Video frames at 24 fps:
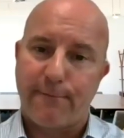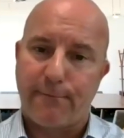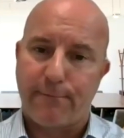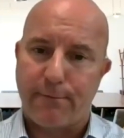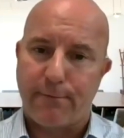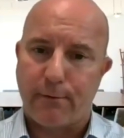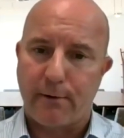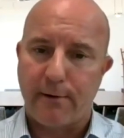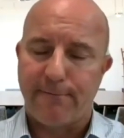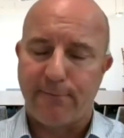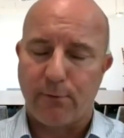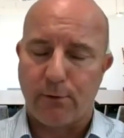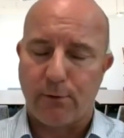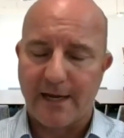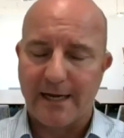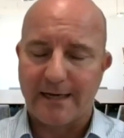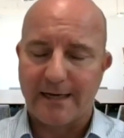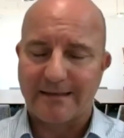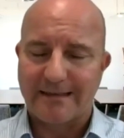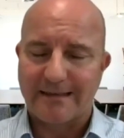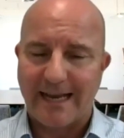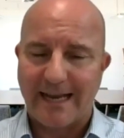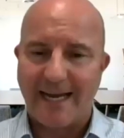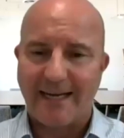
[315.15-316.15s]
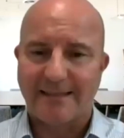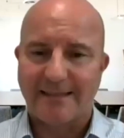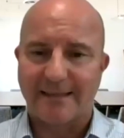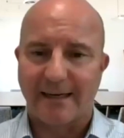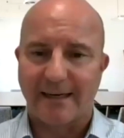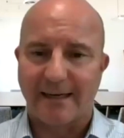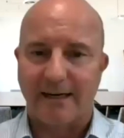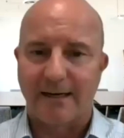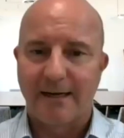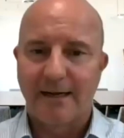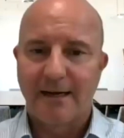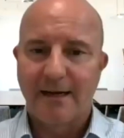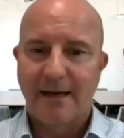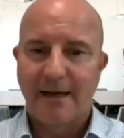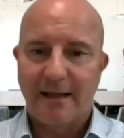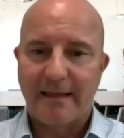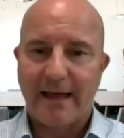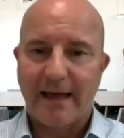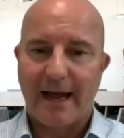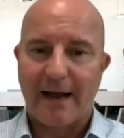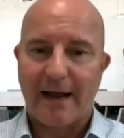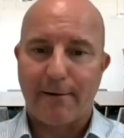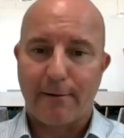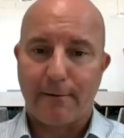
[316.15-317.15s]
3 or 4 years later
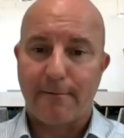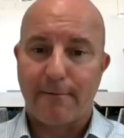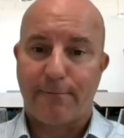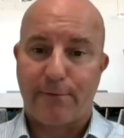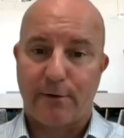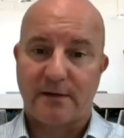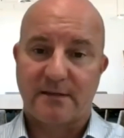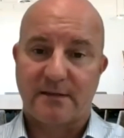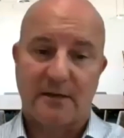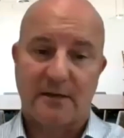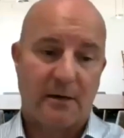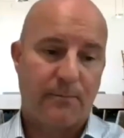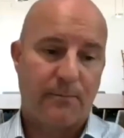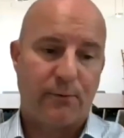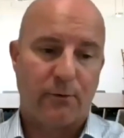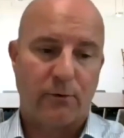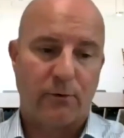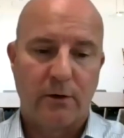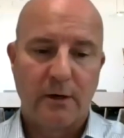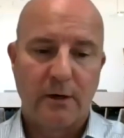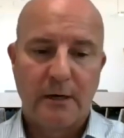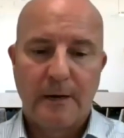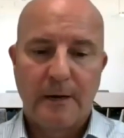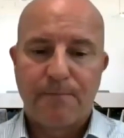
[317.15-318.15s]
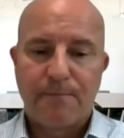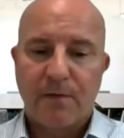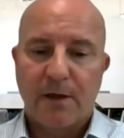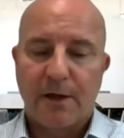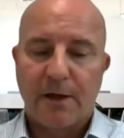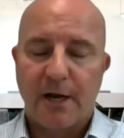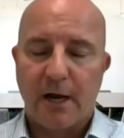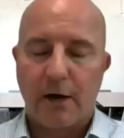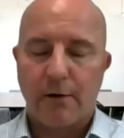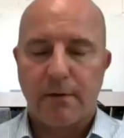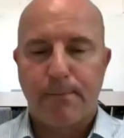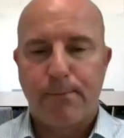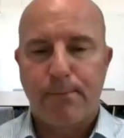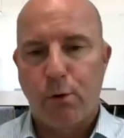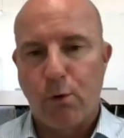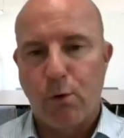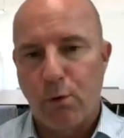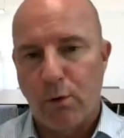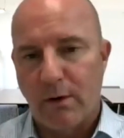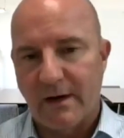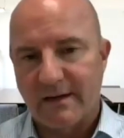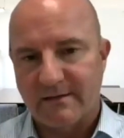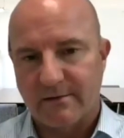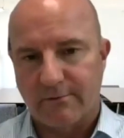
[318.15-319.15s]
that, for example, the
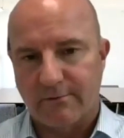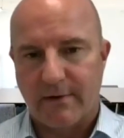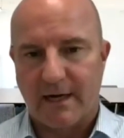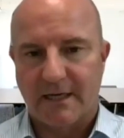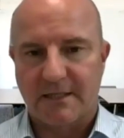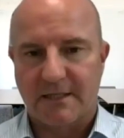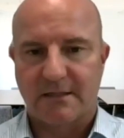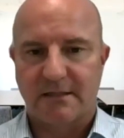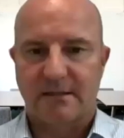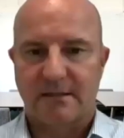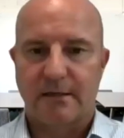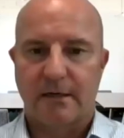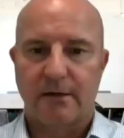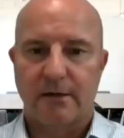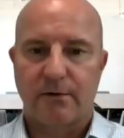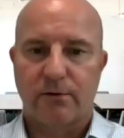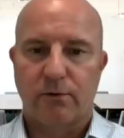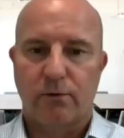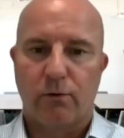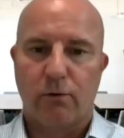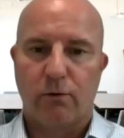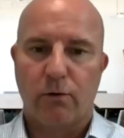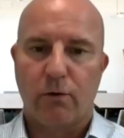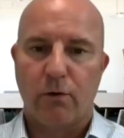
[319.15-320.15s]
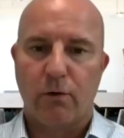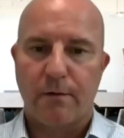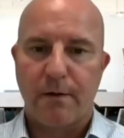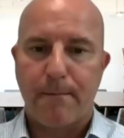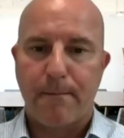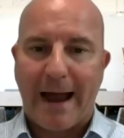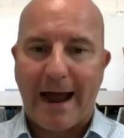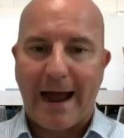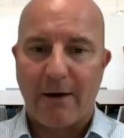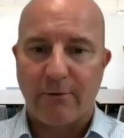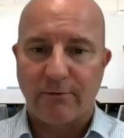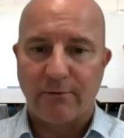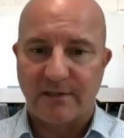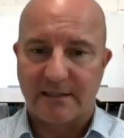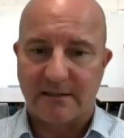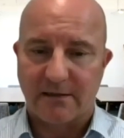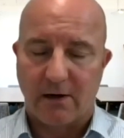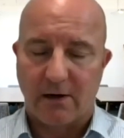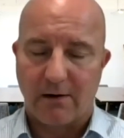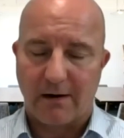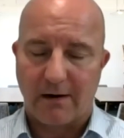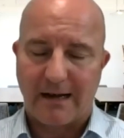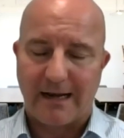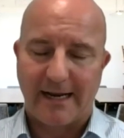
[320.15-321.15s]
pool isn't registered or the boundaries
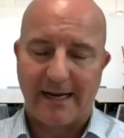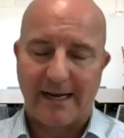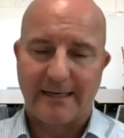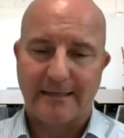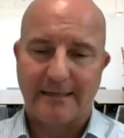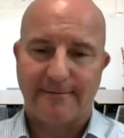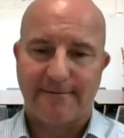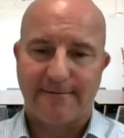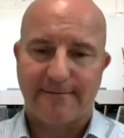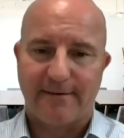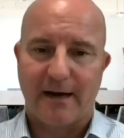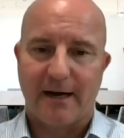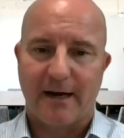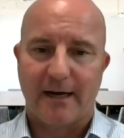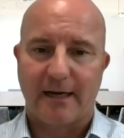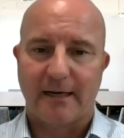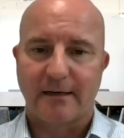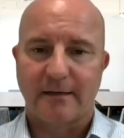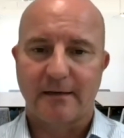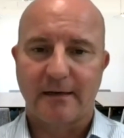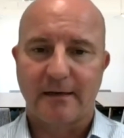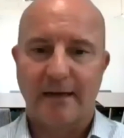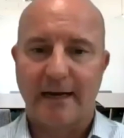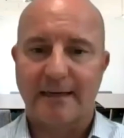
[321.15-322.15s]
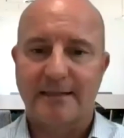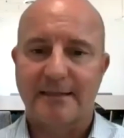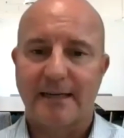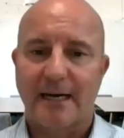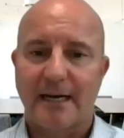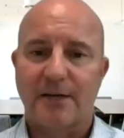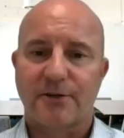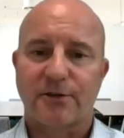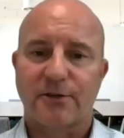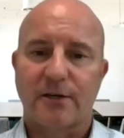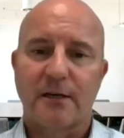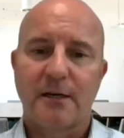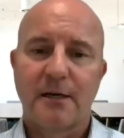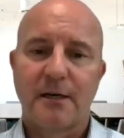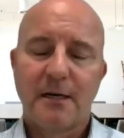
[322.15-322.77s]
aren't clearly defined, etc.